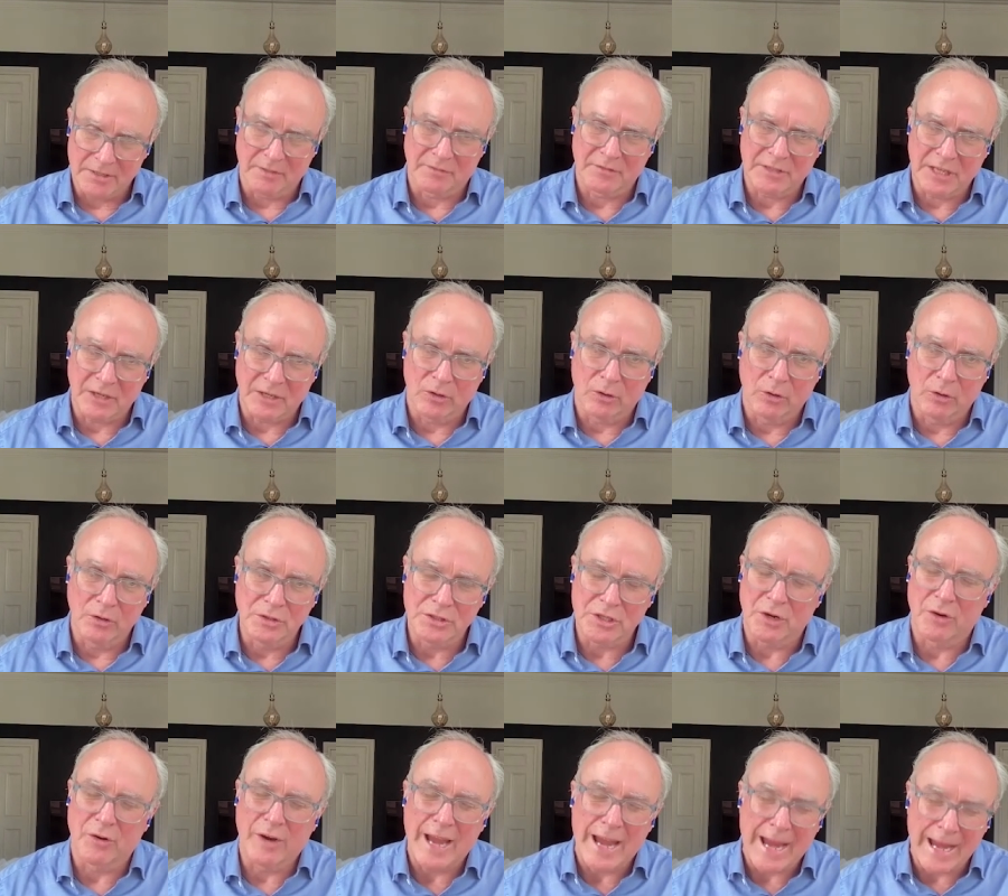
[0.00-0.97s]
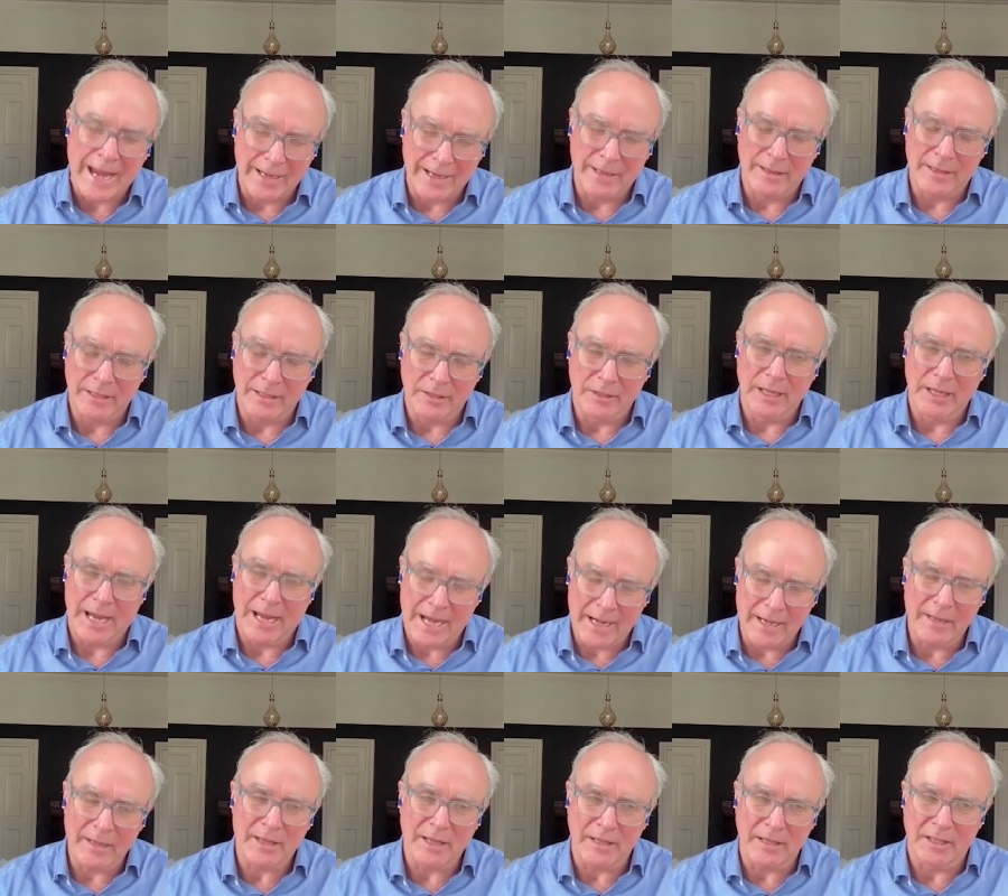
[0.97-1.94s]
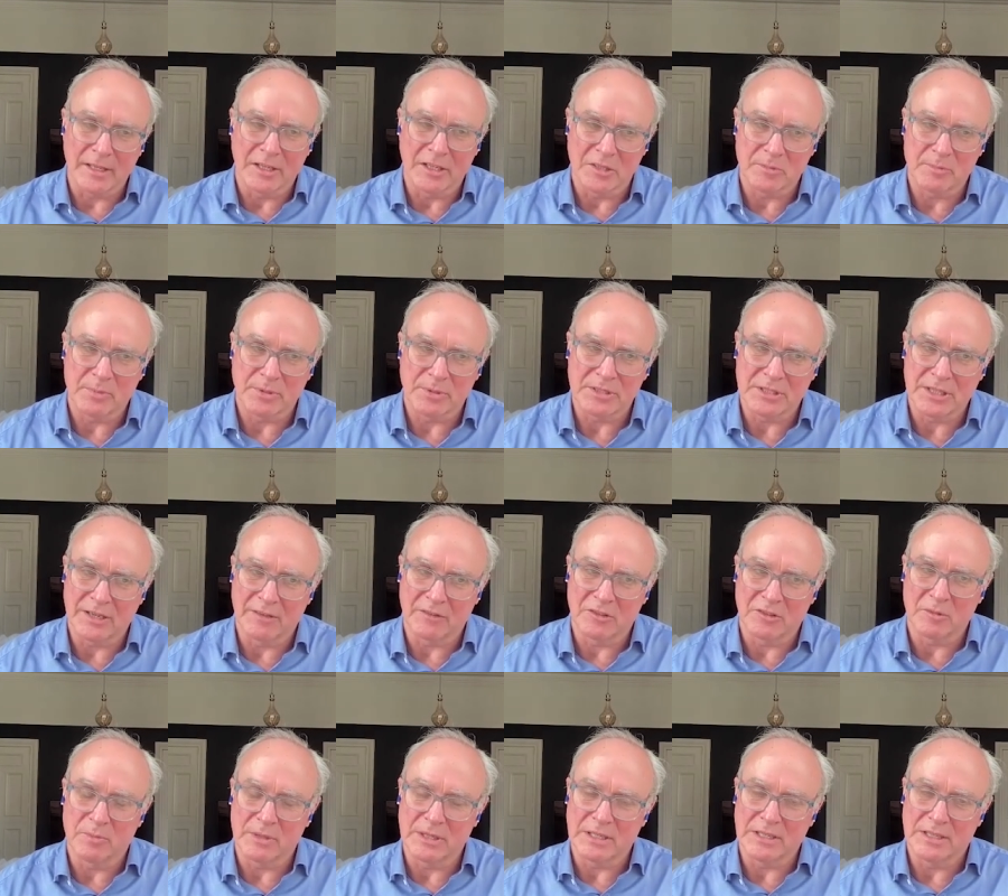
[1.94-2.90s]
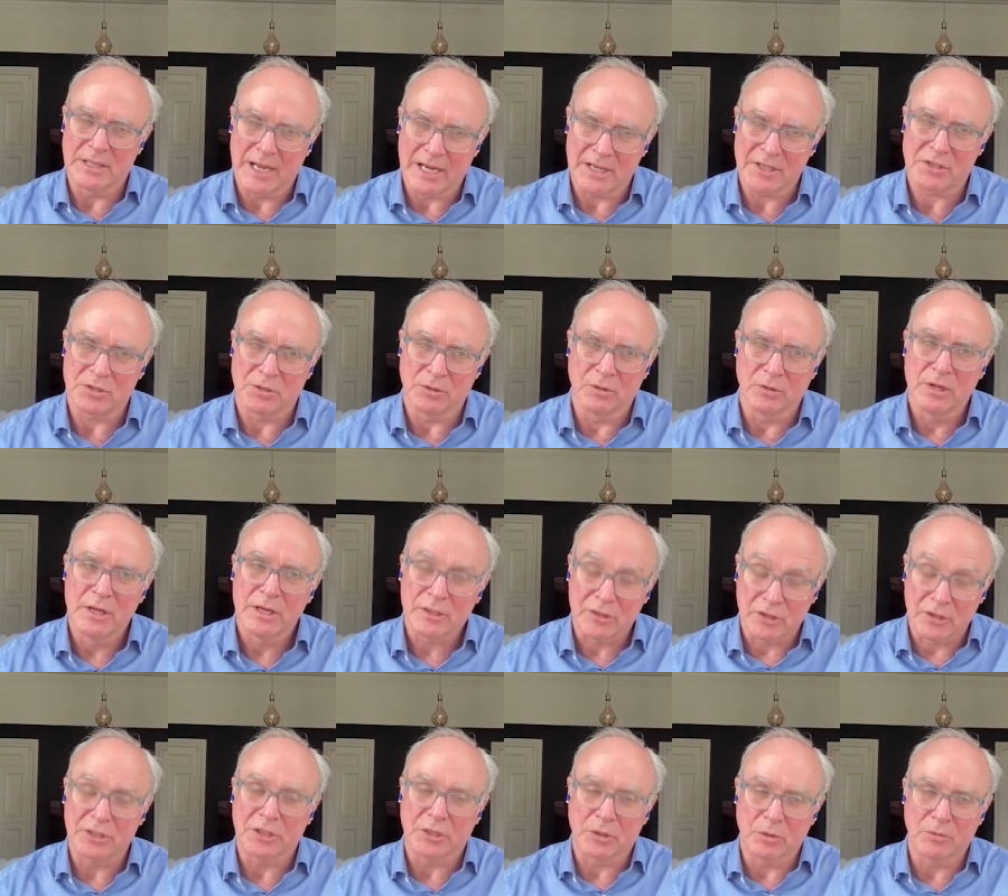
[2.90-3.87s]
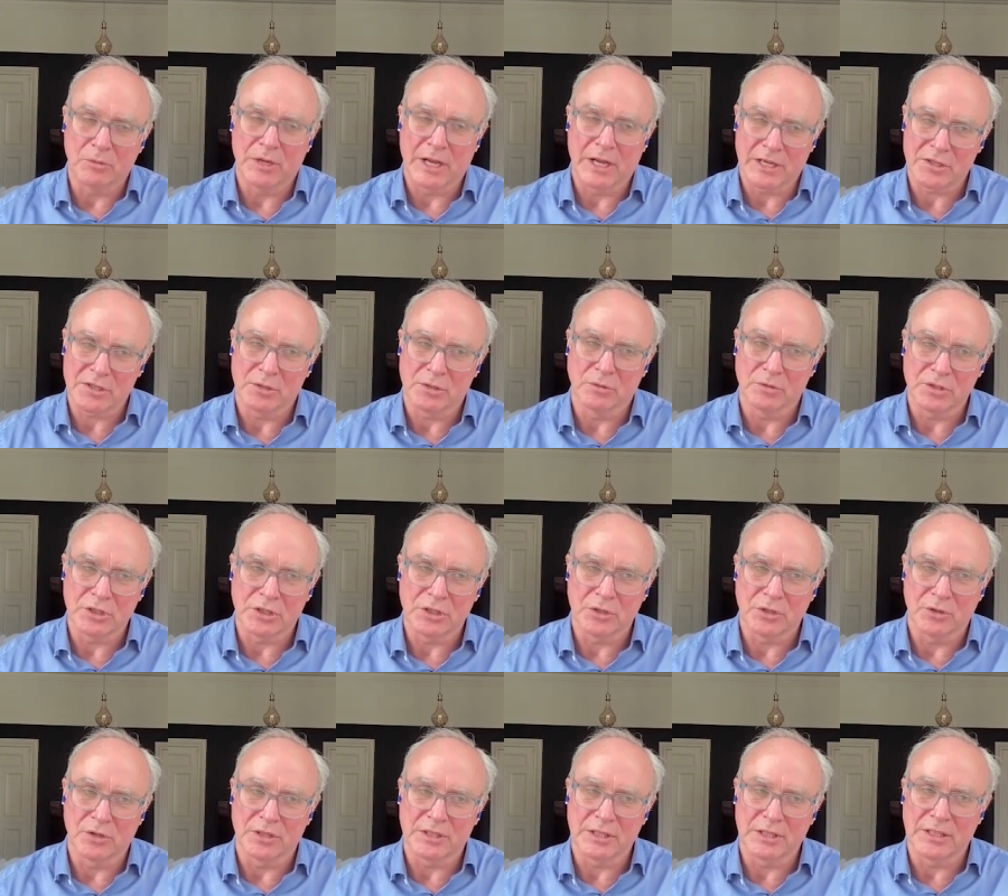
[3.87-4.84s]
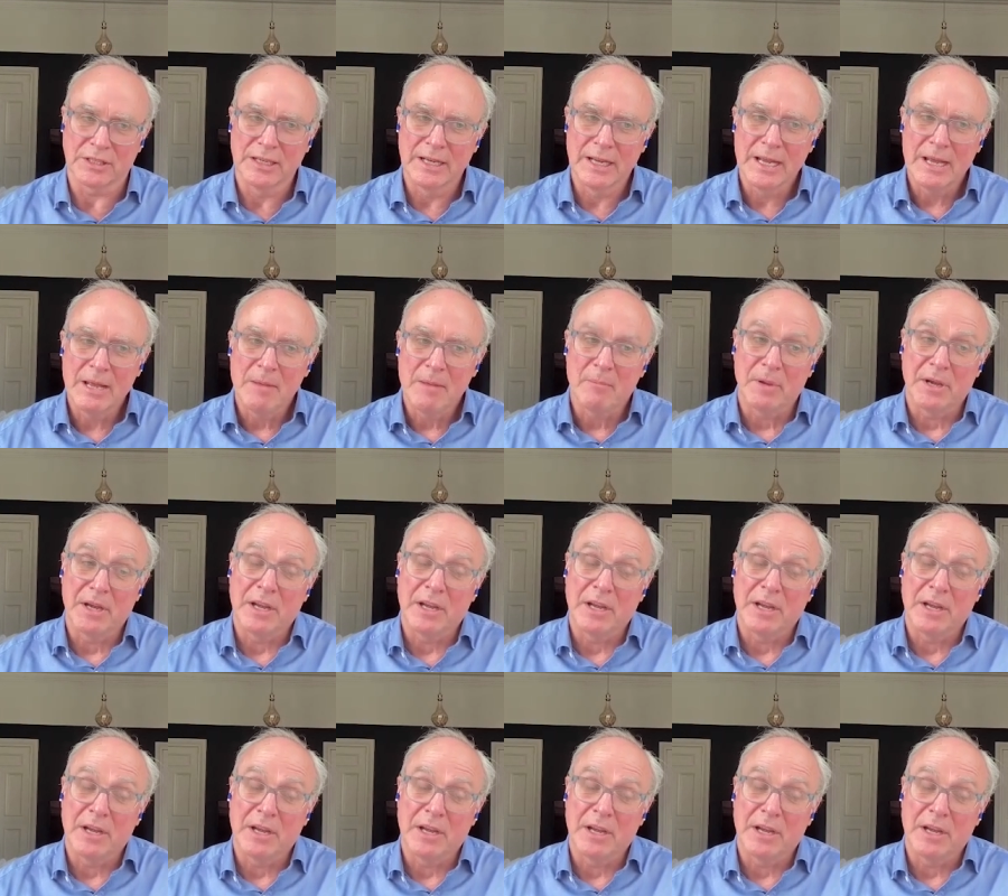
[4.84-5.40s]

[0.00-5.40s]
areas of technology or anything anything that is perceived to be national critical national security.